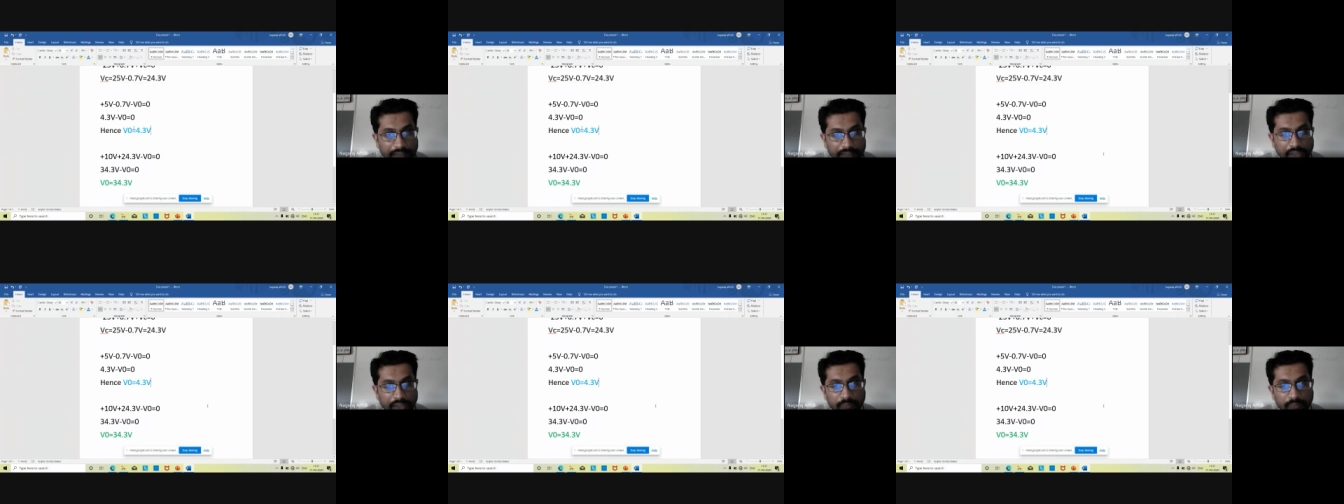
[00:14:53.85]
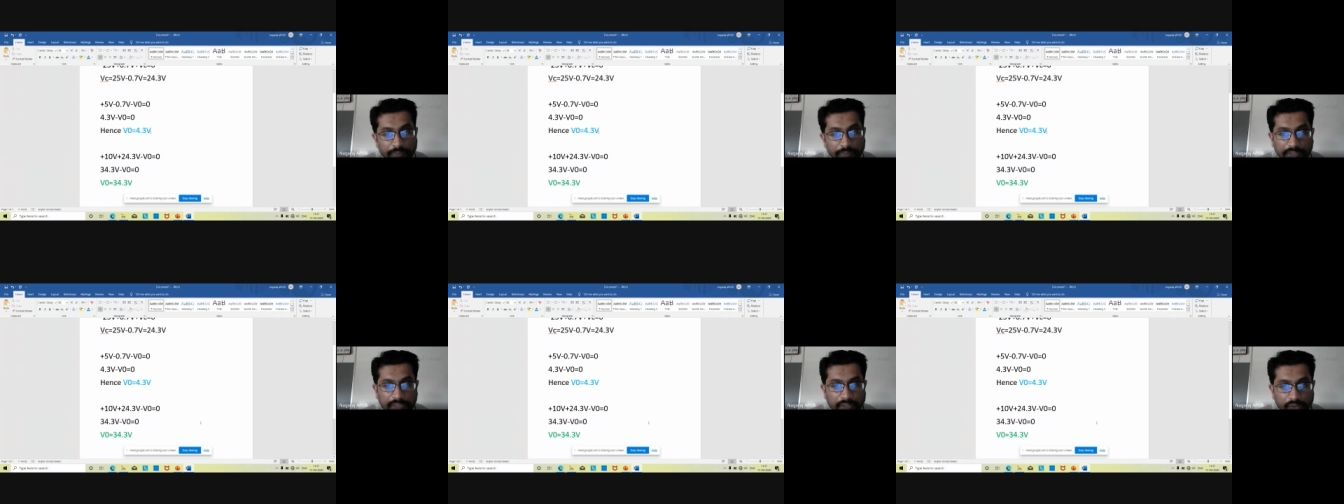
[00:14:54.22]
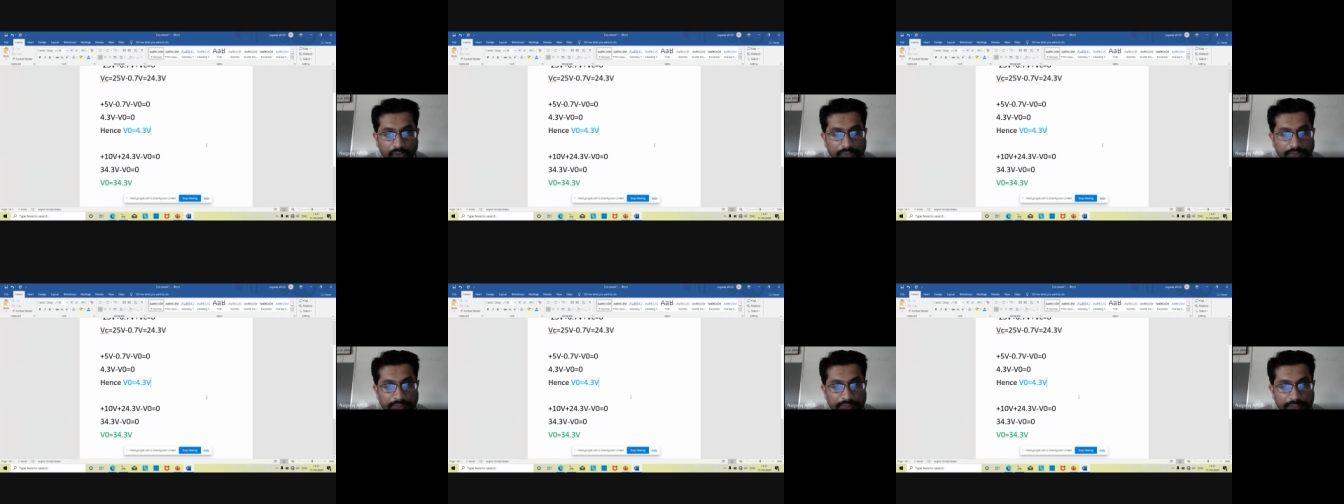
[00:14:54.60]
Now we can
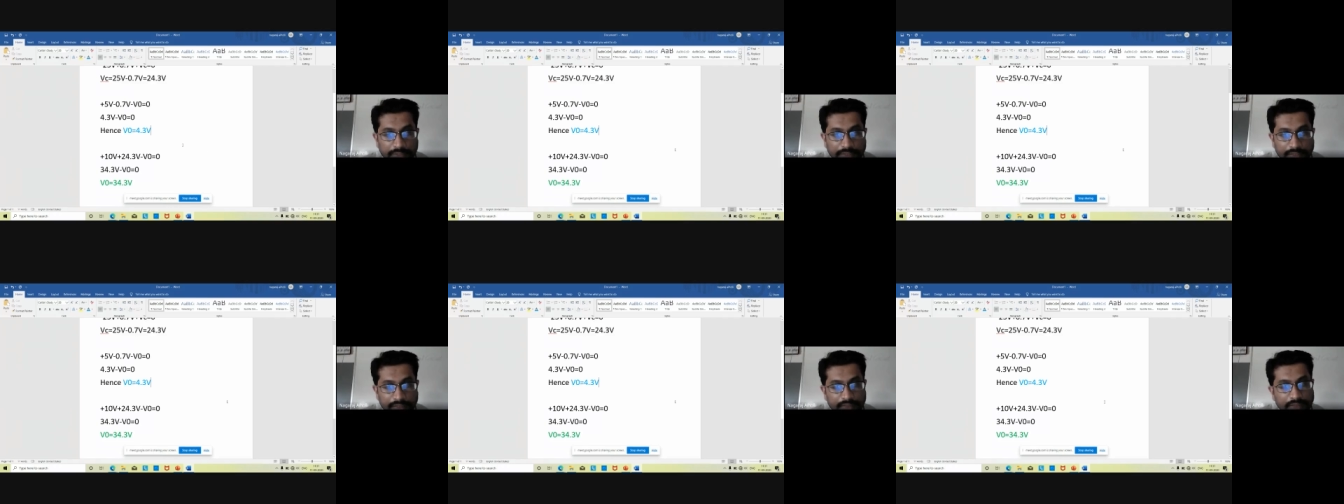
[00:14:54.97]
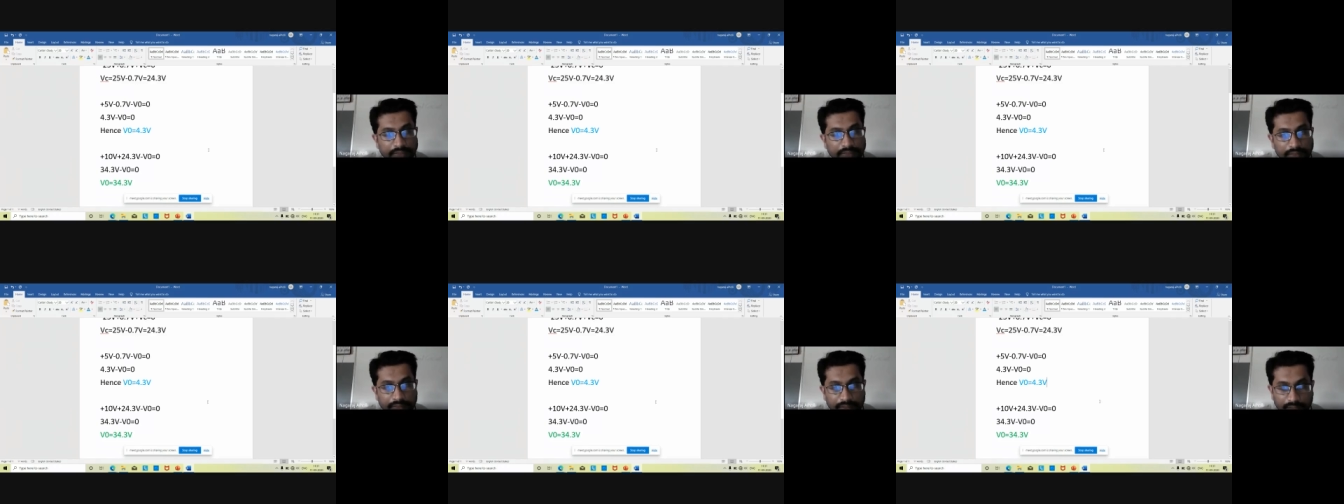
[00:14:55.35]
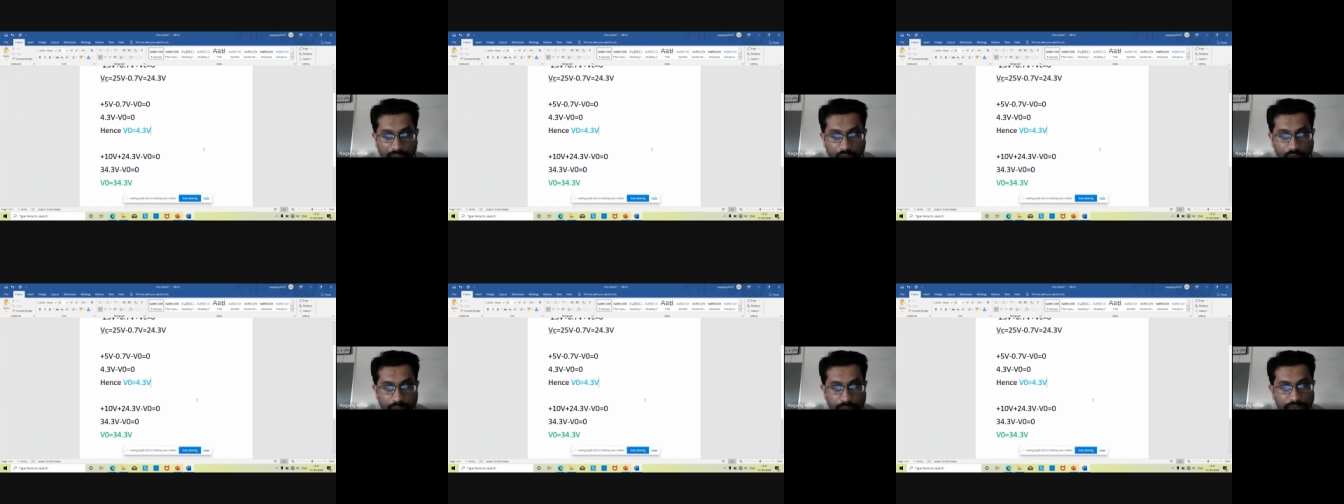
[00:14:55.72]
draw easily the
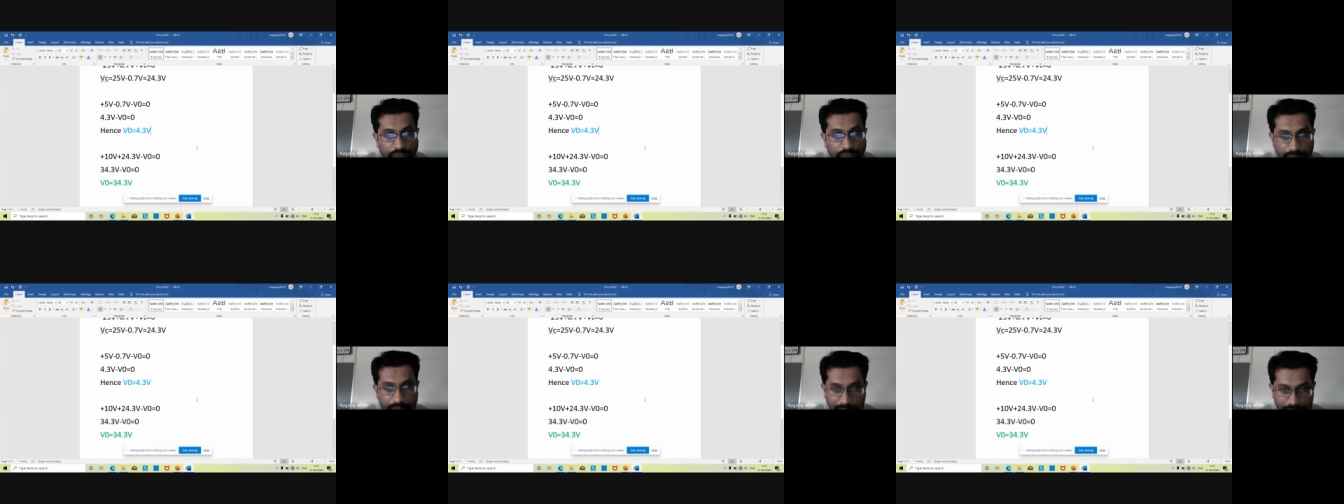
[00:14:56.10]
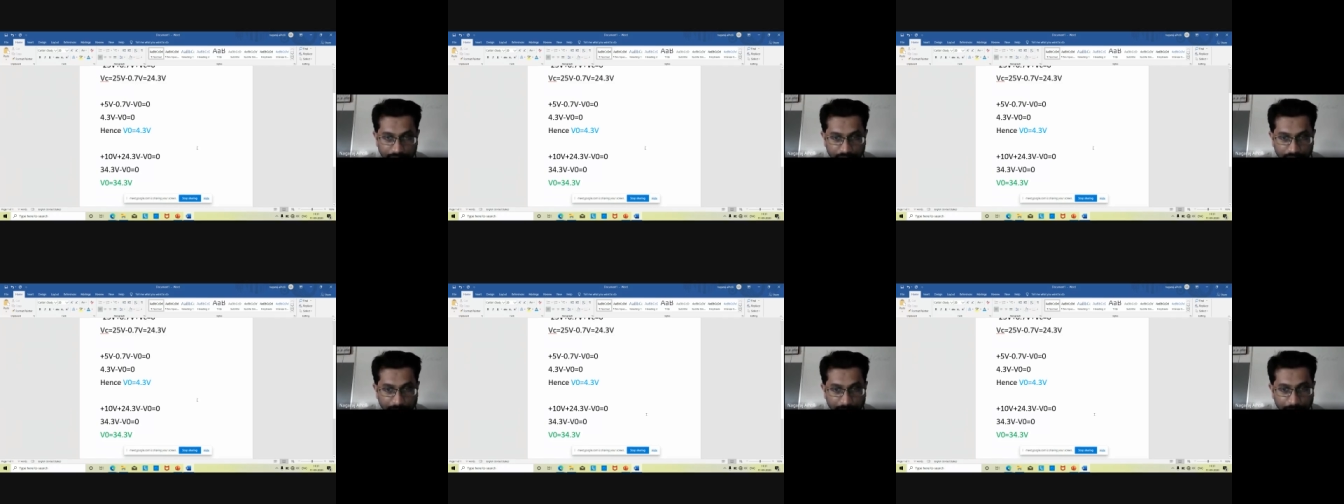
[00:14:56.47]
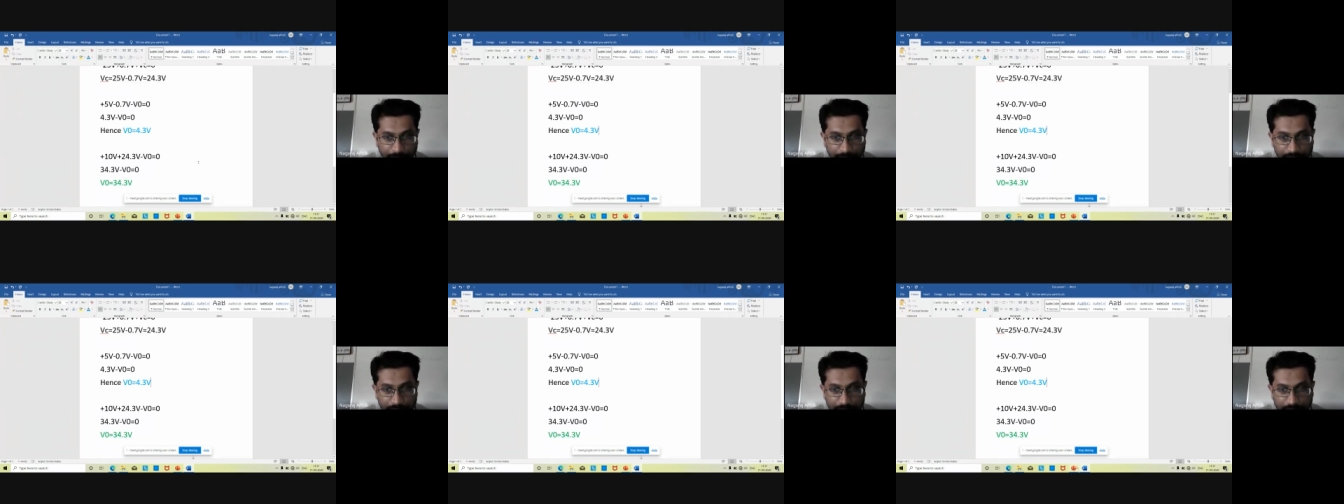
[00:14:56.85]
output waveform.
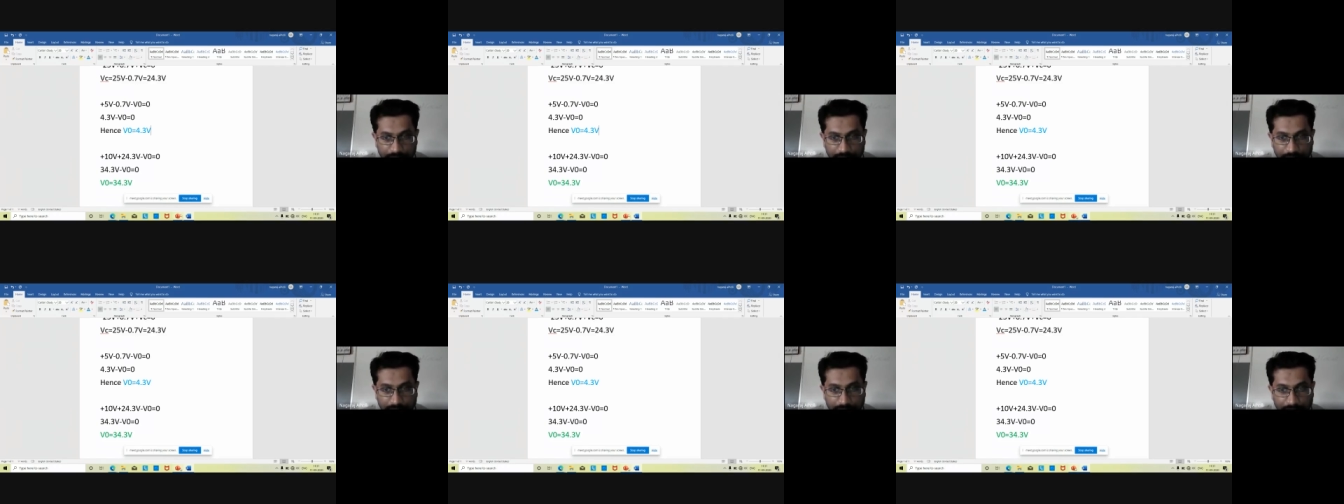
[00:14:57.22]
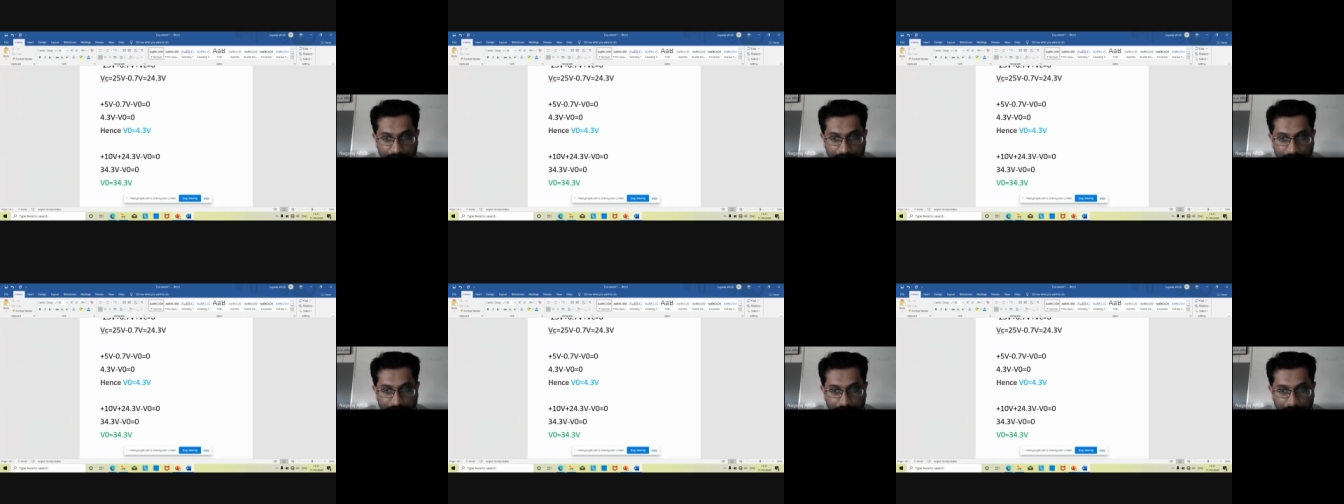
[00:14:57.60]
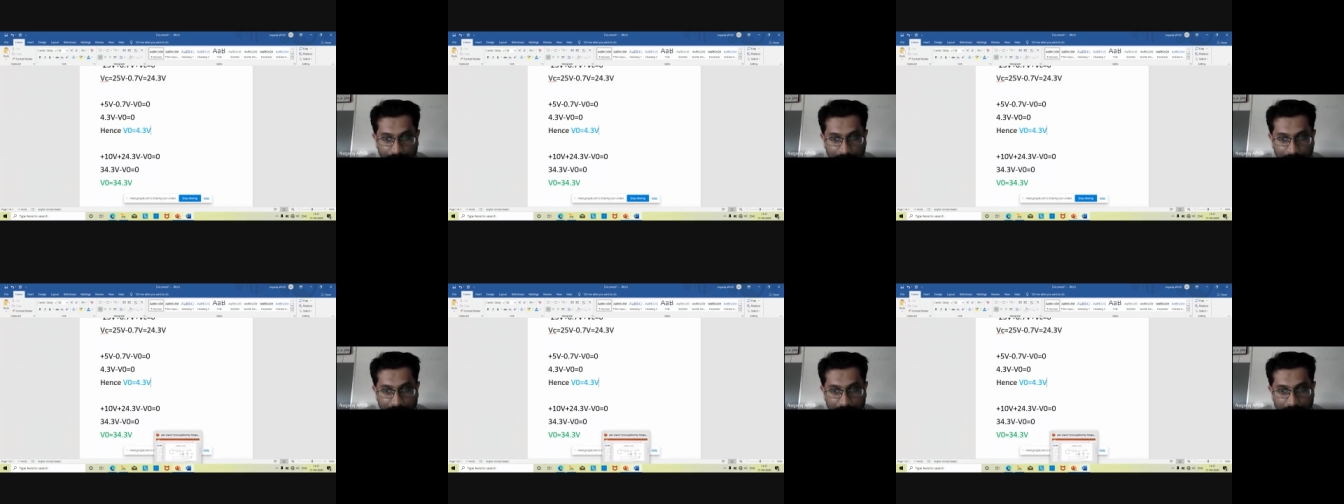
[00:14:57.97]

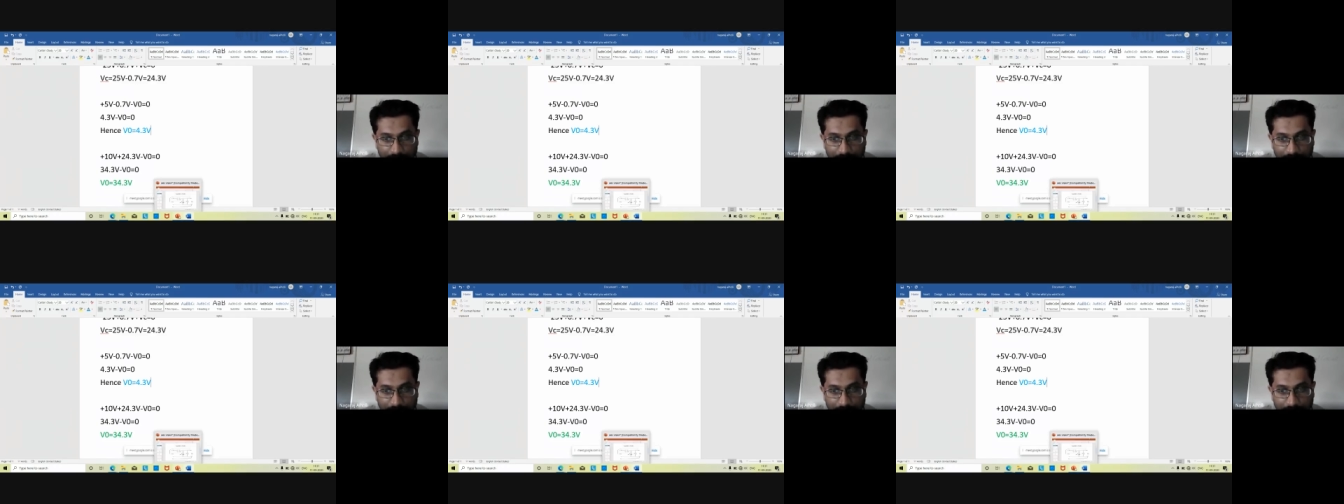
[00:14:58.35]
Okay.